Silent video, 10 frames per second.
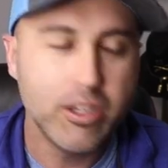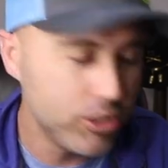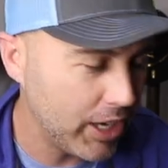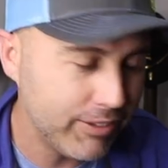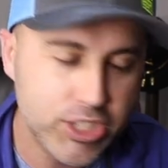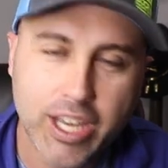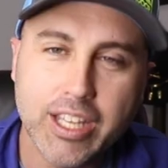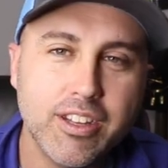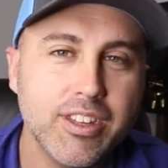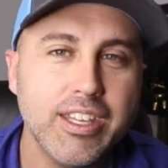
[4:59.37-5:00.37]
You're going to have to check
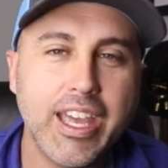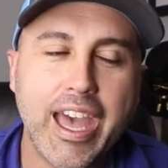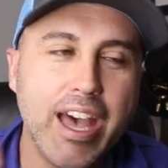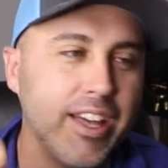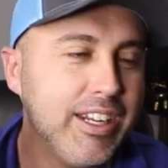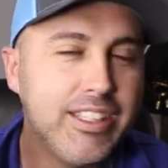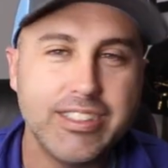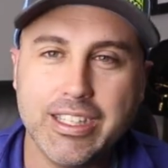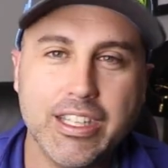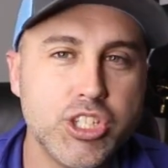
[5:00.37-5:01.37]
into the legalities
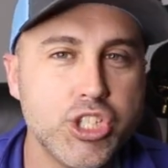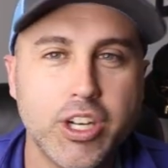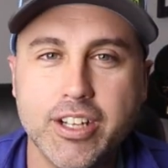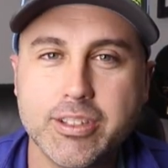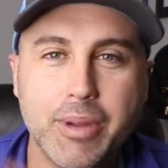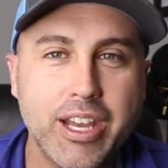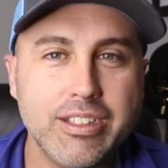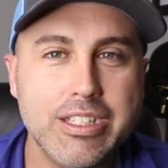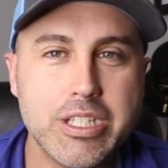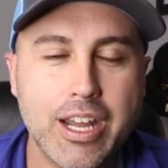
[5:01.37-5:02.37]
and the insurance. I'm not going
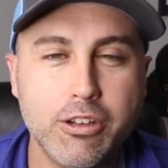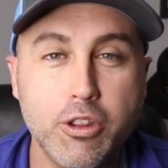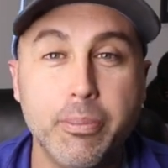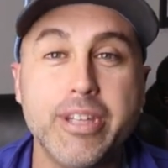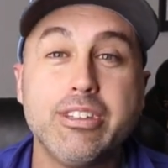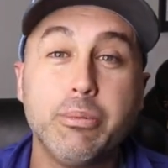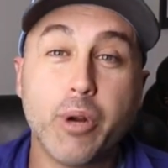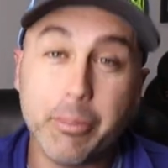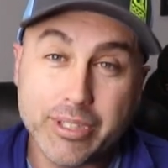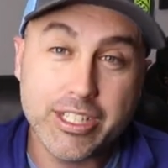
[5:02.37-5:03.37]
to teach you how to do the business, but
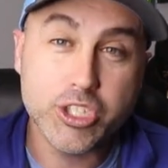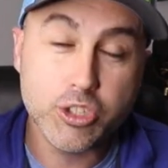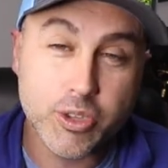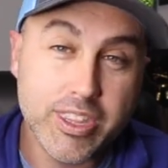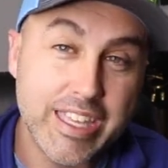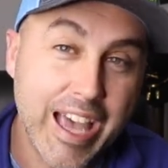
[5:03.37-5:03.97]
I'm teaching you the